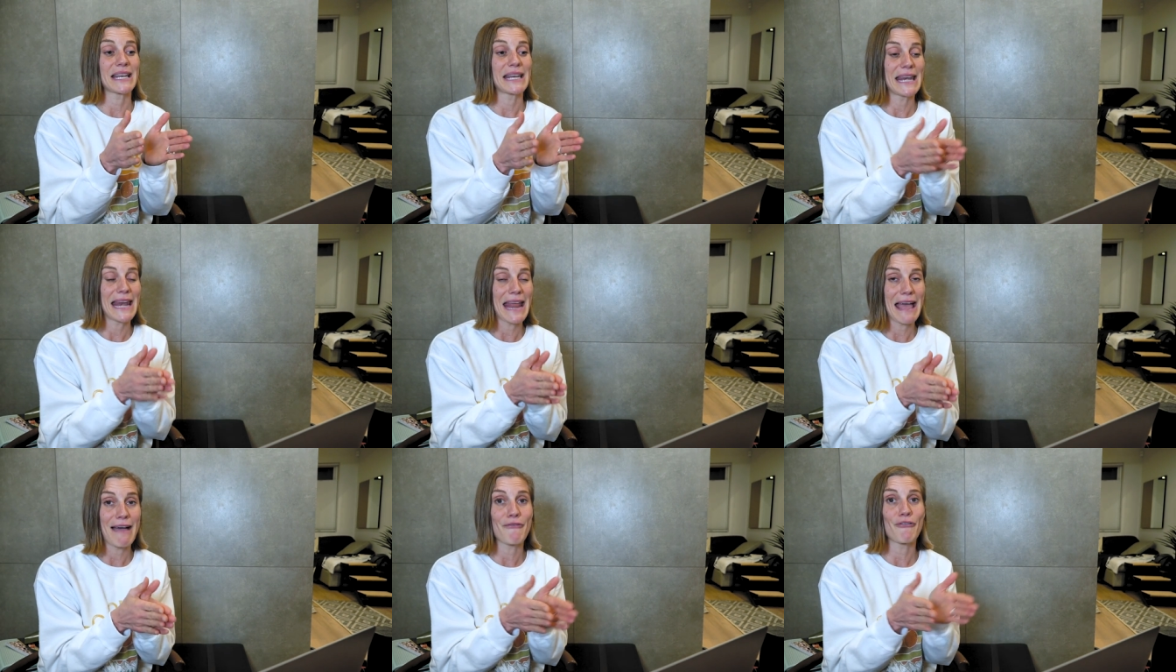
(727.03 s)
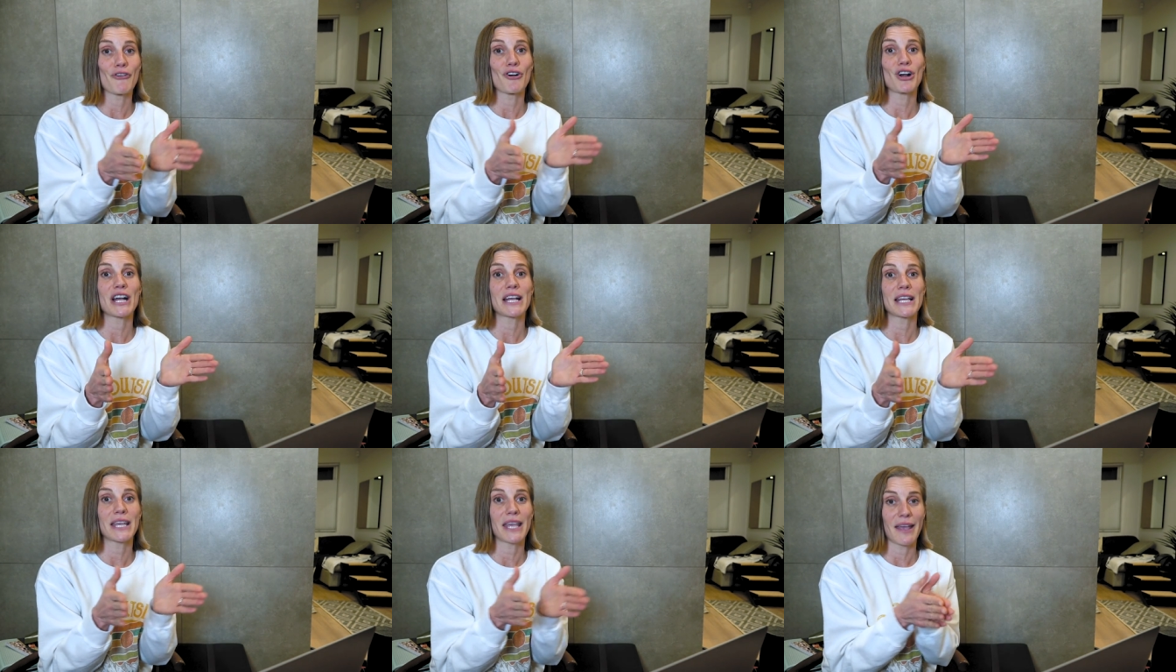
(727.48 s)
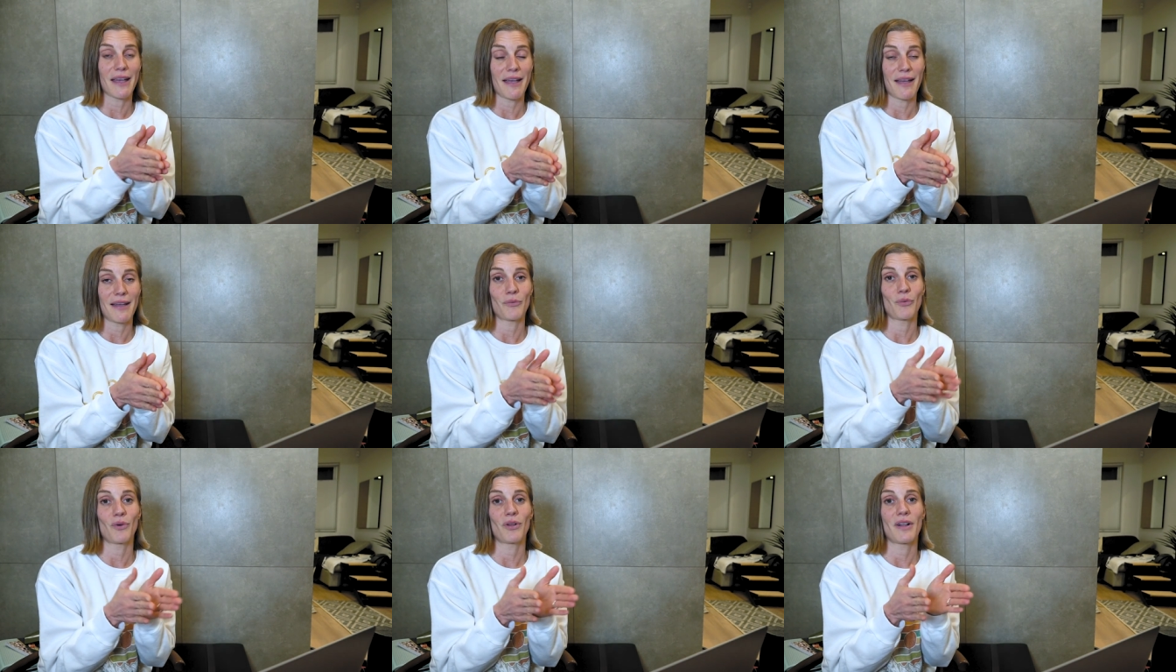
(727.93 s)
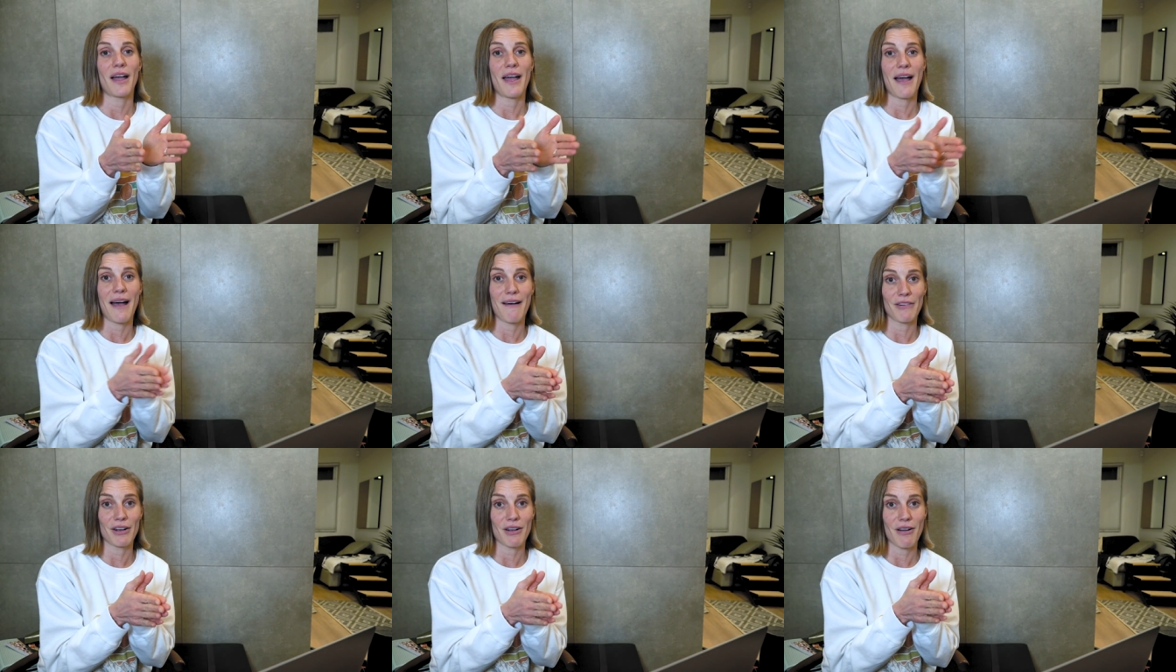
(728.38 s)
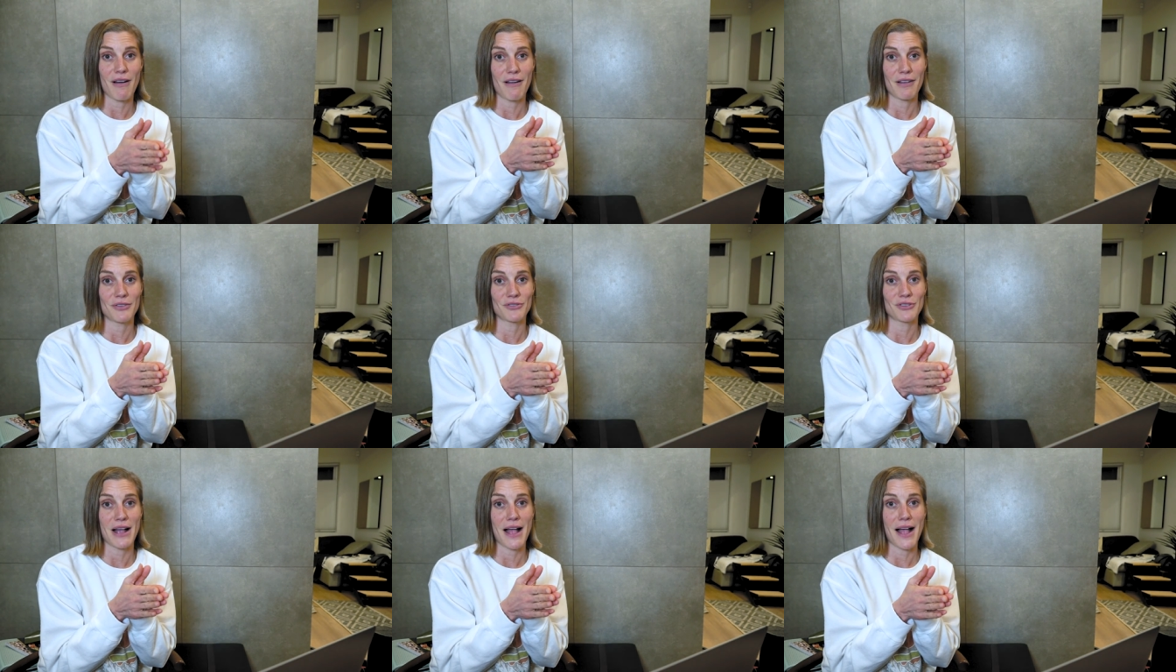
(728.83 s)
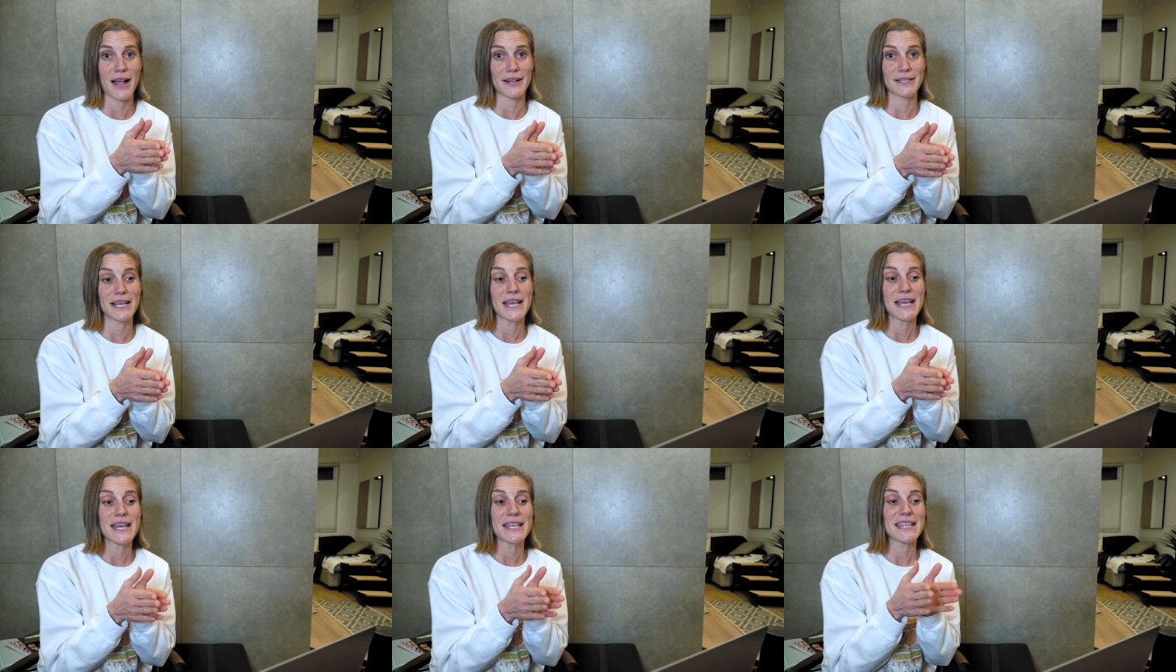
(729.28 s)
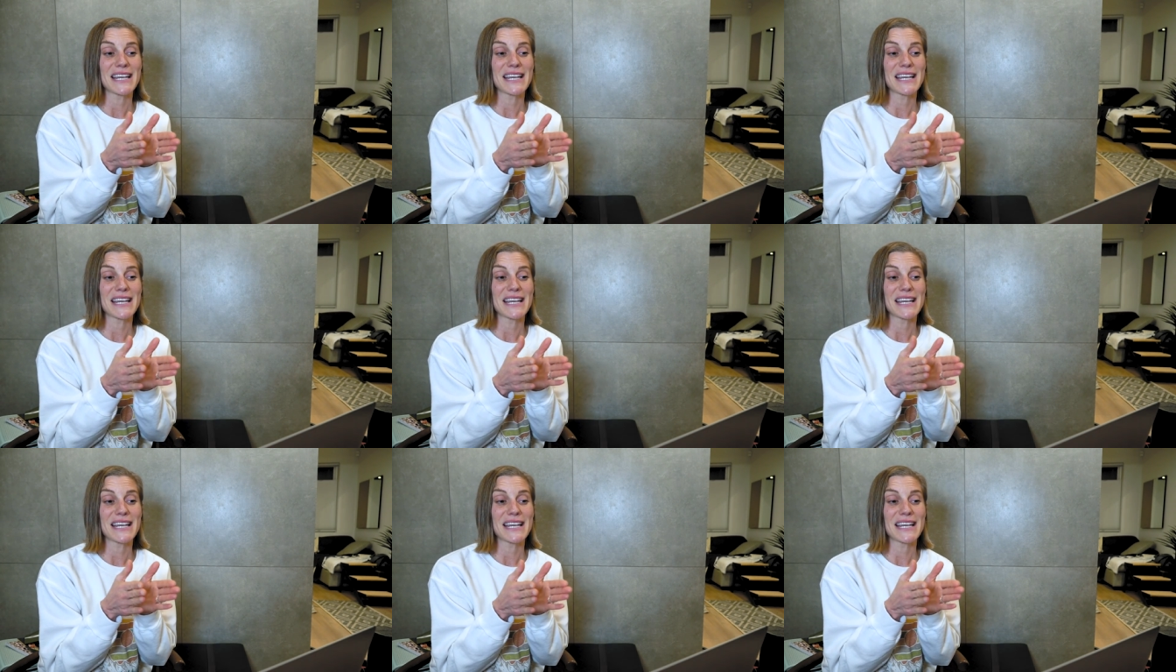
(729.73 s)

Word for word: never again will I have a contract